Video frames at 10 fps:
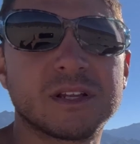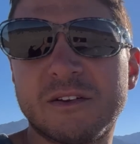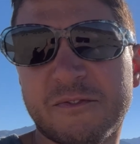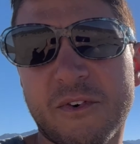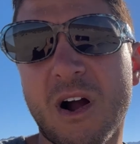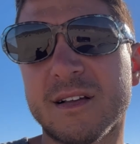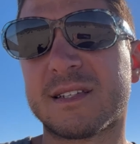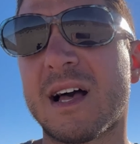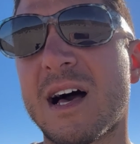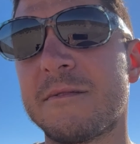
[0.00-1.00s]
the defrost
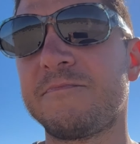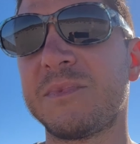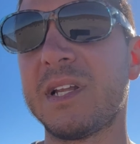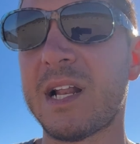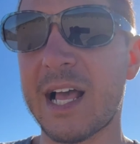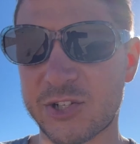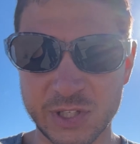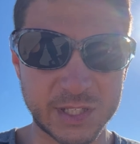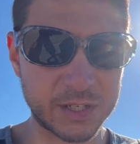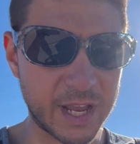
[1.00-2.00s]
on and it
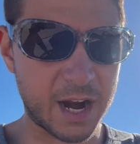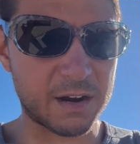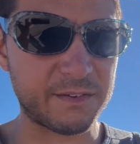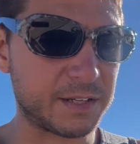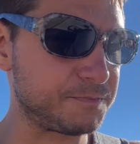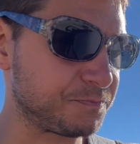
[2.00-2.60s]
actually took care of it.